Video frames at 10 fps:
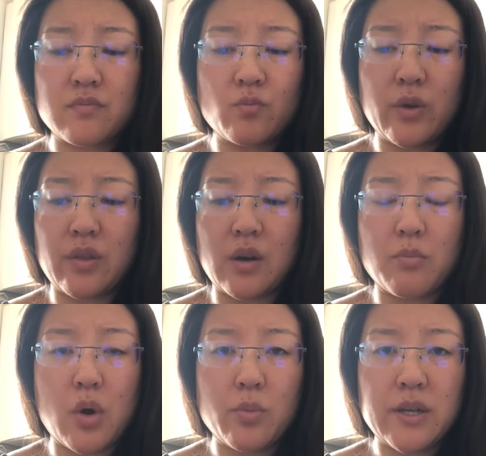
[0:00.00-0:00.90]
within a
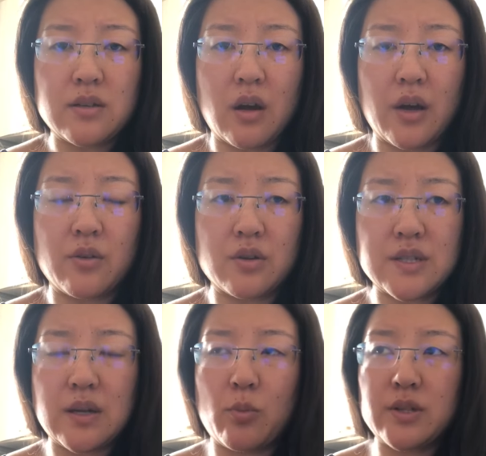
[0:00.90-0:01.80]
moment, either
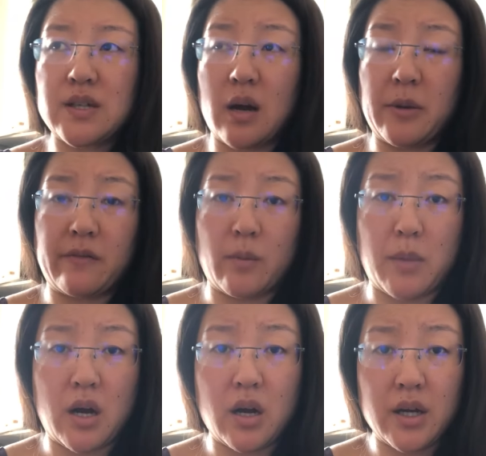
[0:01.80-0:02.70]
someone's coming from
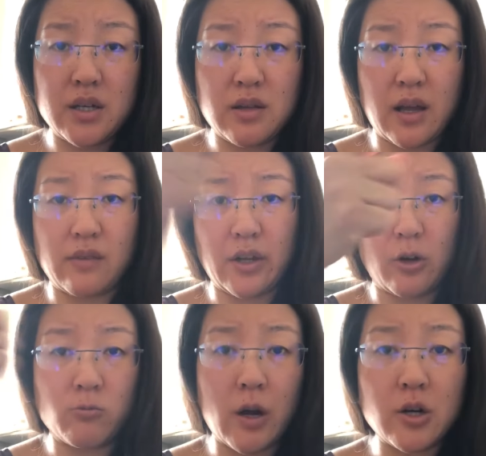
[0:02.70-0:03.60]
behind, they have like a
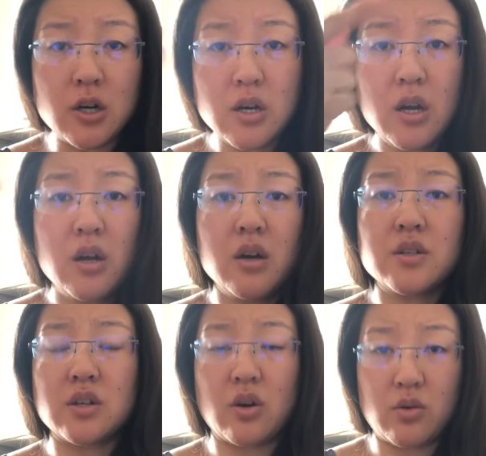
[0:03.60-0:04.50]
runner
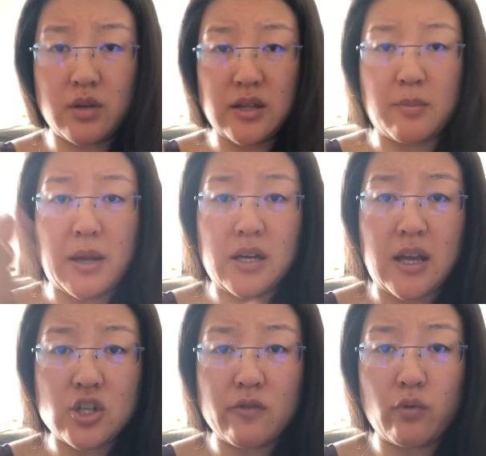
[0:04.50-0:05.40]
to go get the
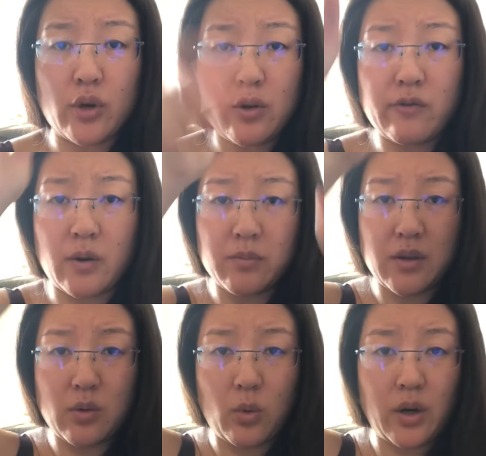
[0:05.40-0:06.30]
medication for you from
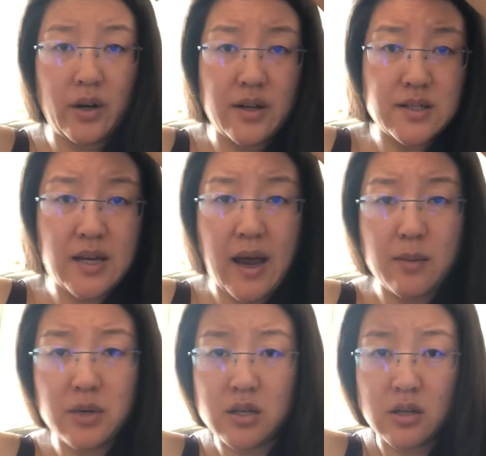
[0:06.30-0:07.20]
the organized
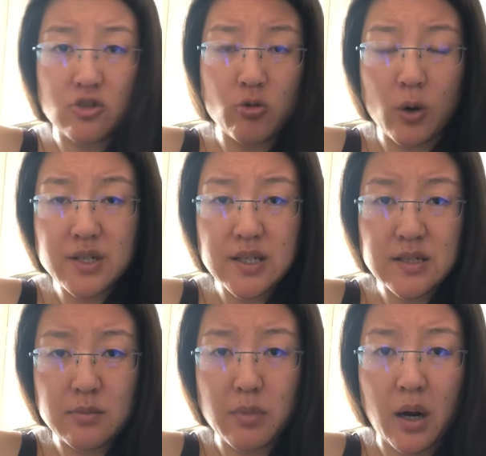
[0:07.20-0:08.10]
cabinet and drawer
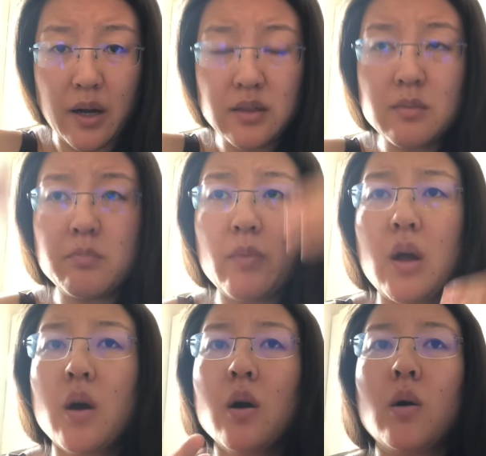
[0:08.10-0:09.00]
system behind them,
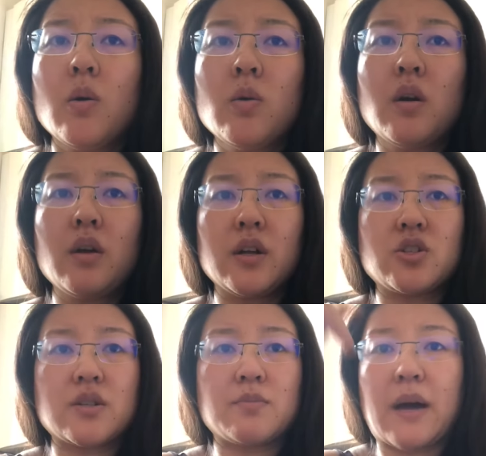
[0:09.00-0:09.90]
or it
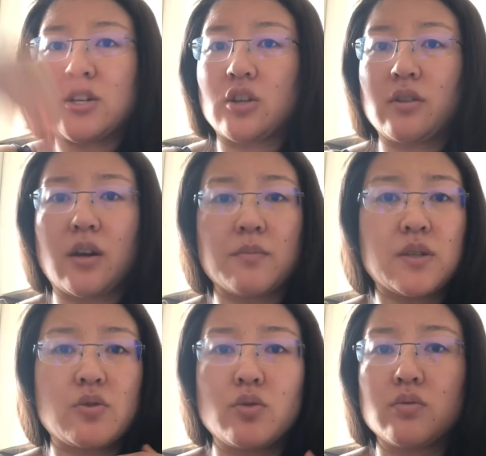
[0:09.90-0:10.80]
just magically comes
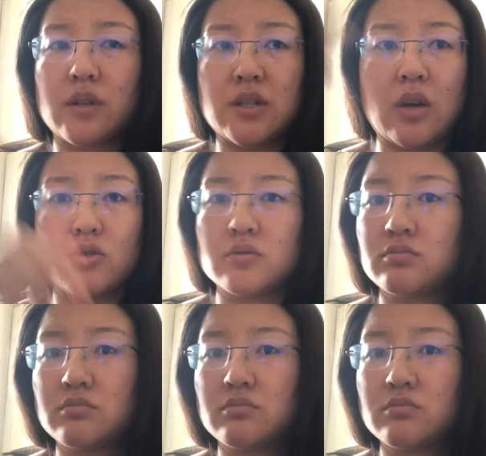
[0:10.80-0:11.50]
through a tunnel